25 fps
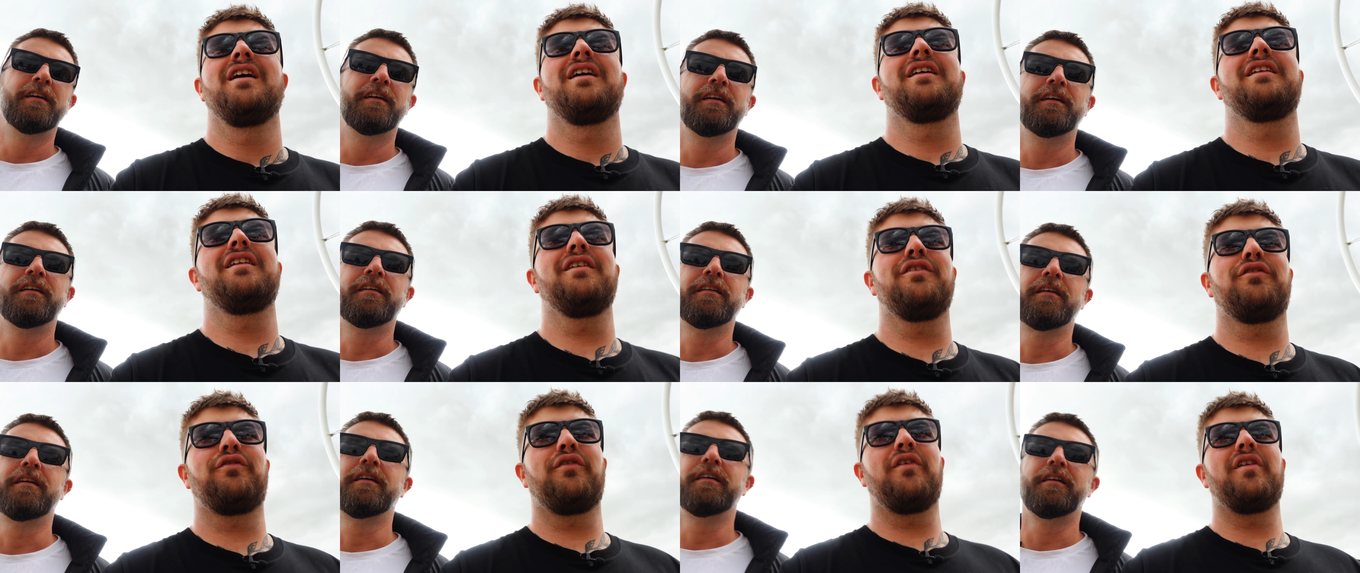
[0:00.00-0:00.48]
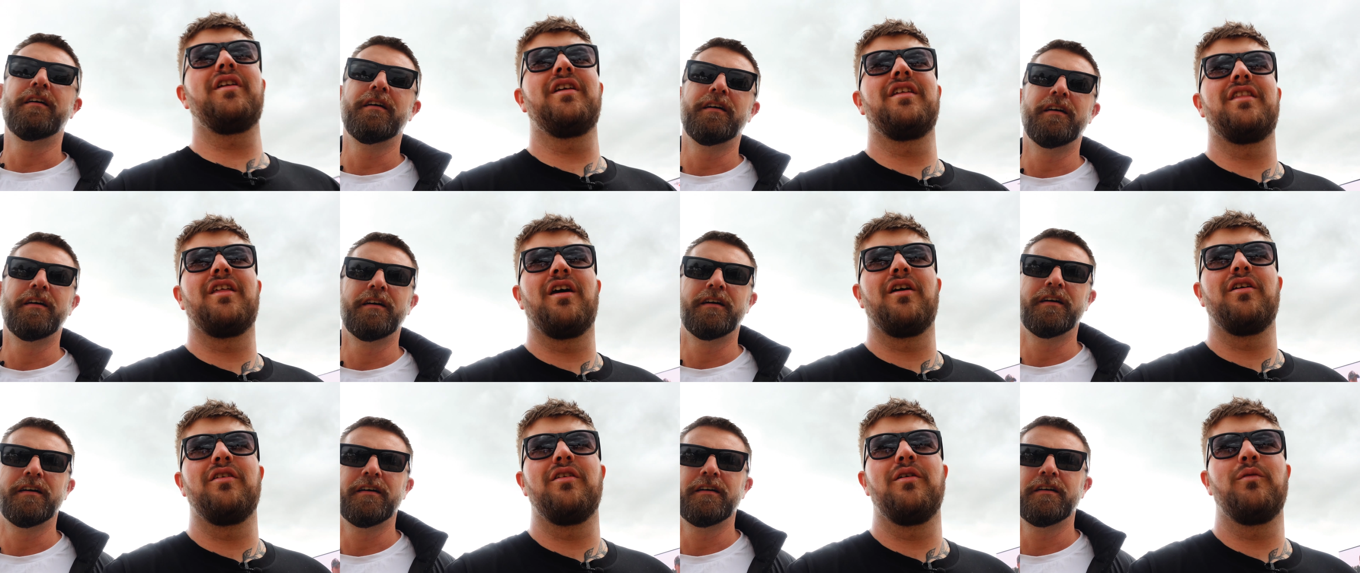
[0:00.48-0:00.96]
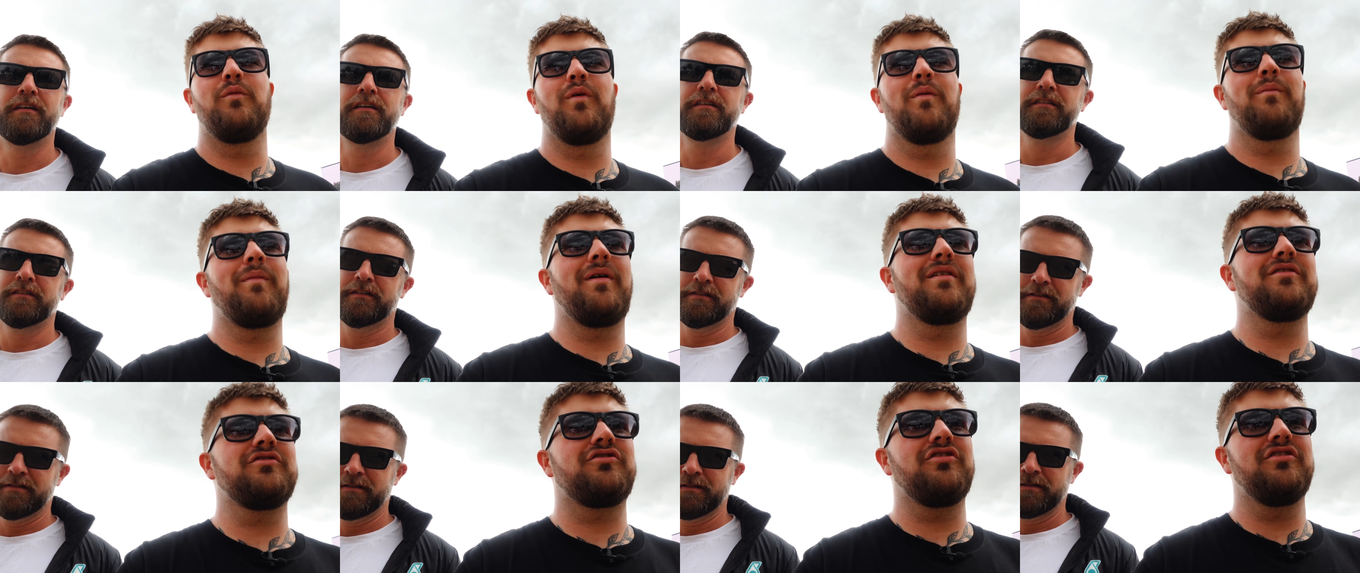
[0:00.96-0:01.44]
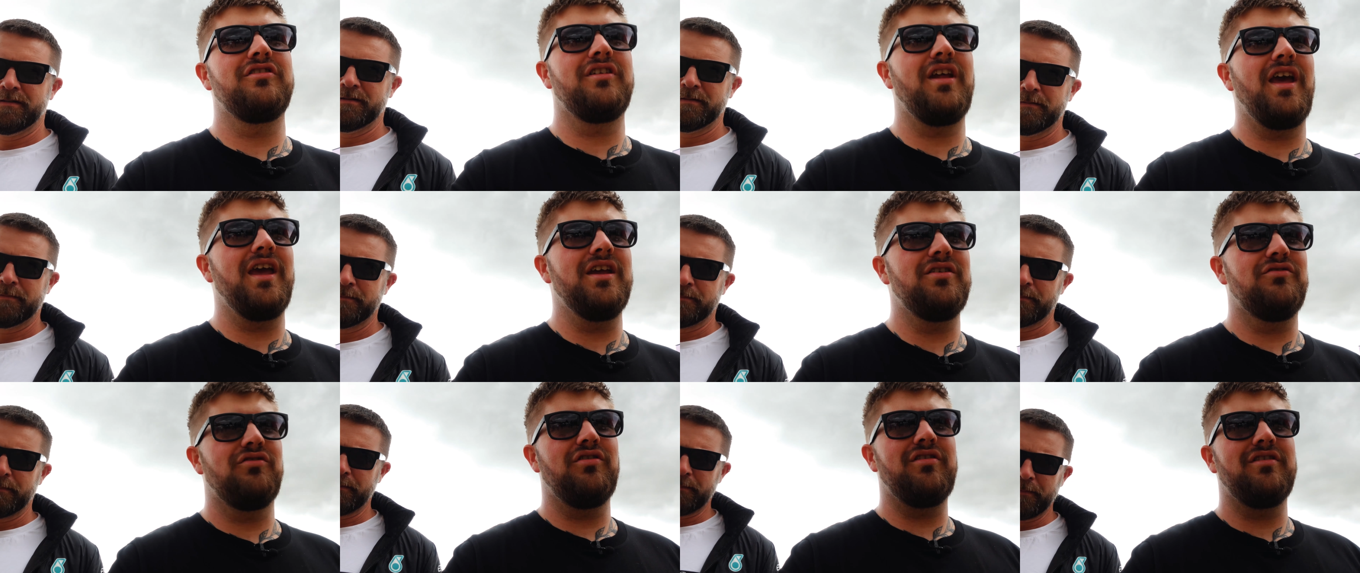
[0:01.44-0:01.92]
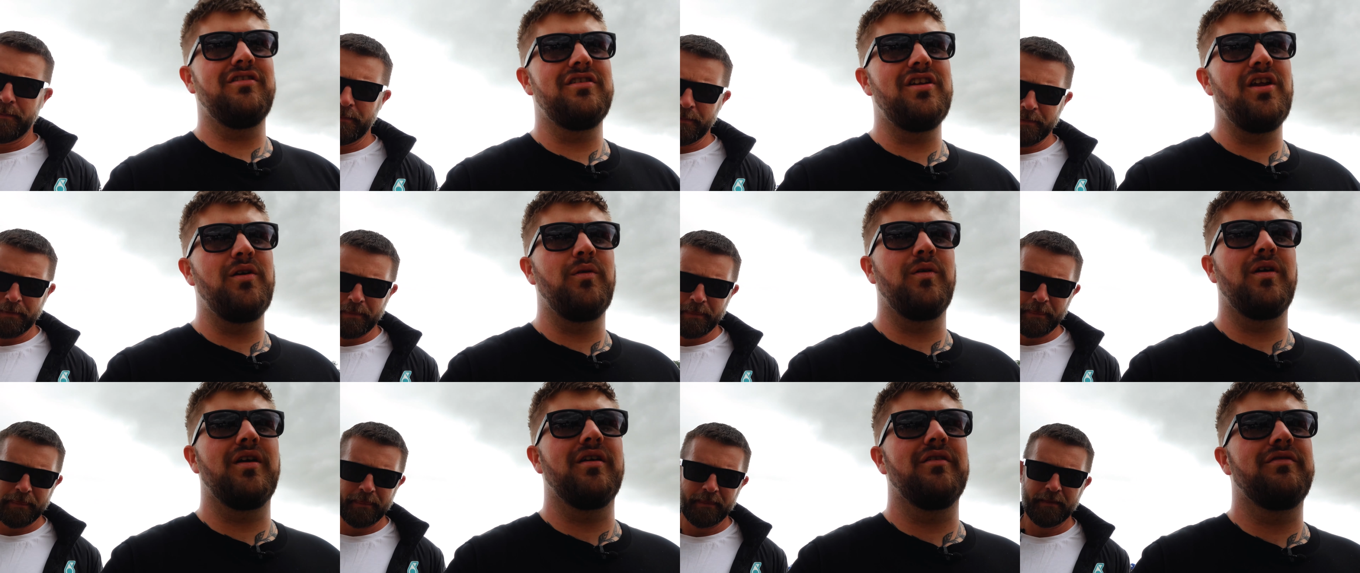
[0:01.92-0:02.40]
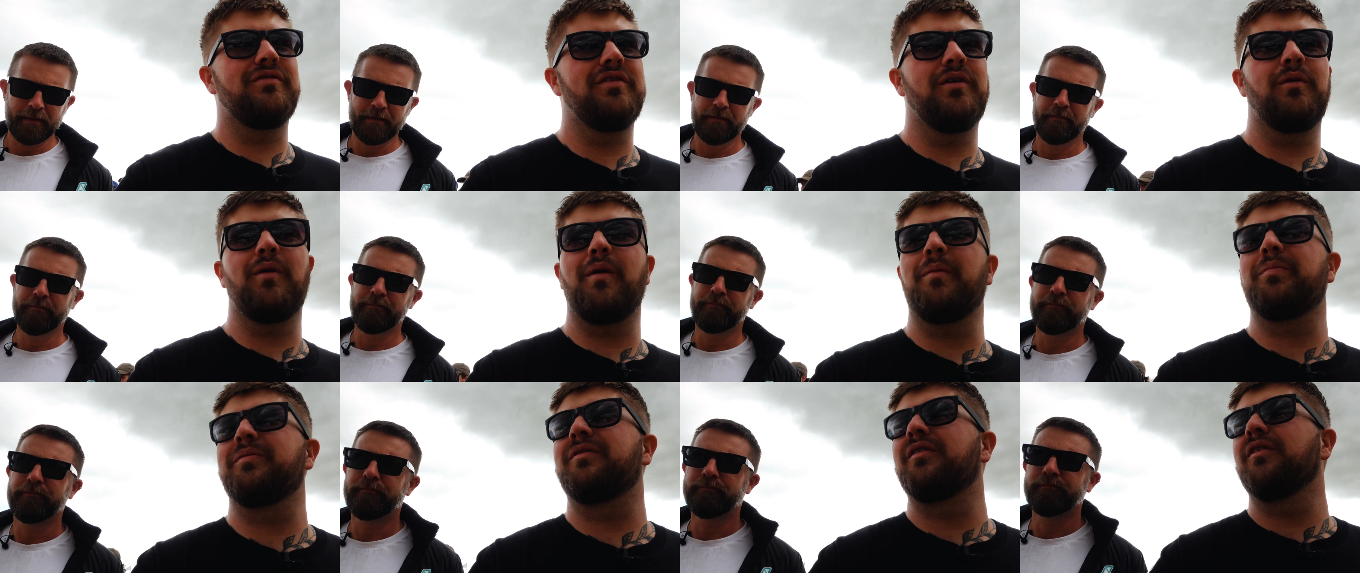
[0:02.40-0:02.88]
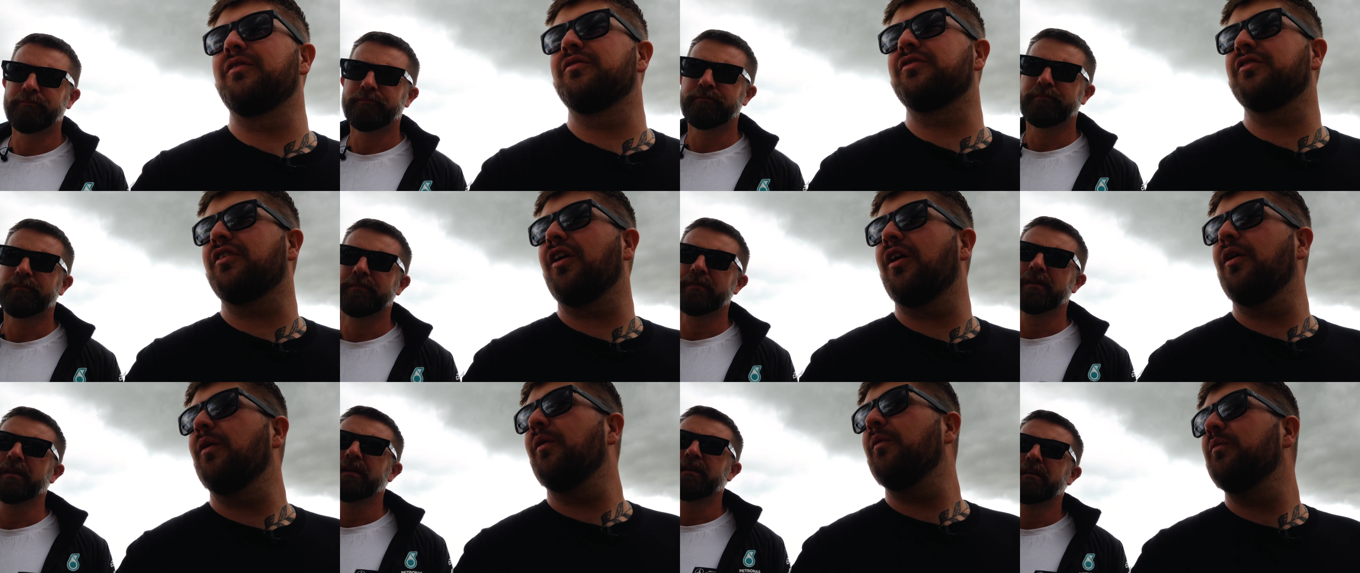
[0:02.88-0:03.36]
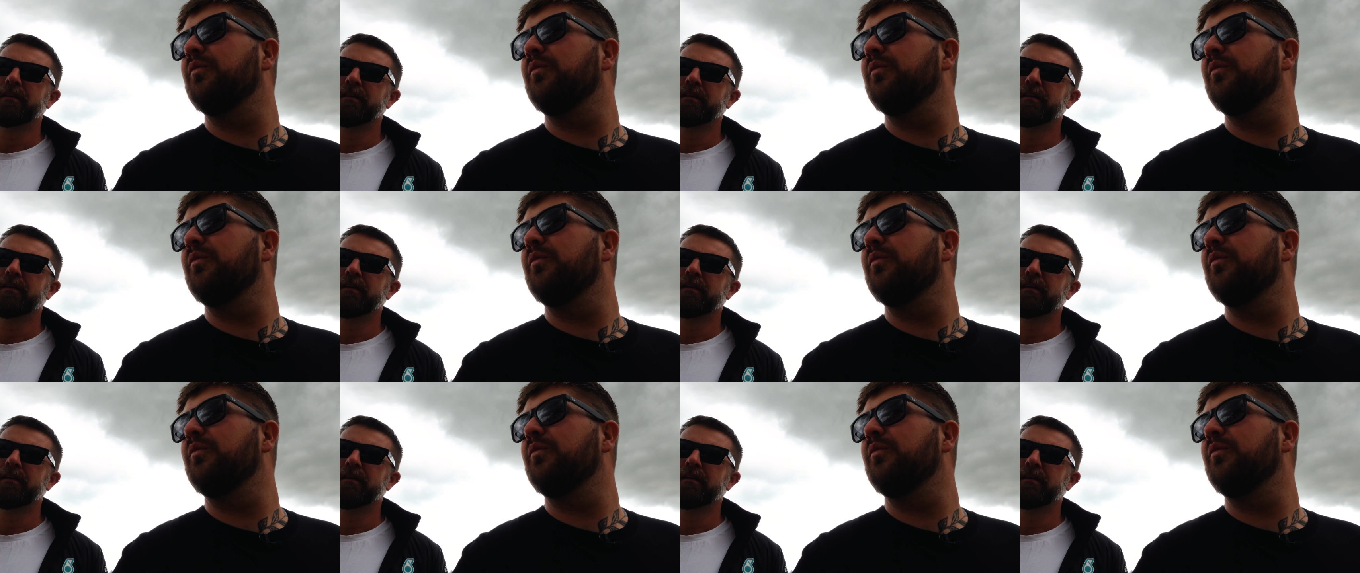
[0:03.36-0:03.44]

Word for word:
Speaker 1: It is funny, though, that we mentioned Adrian Newey a few episodes ago,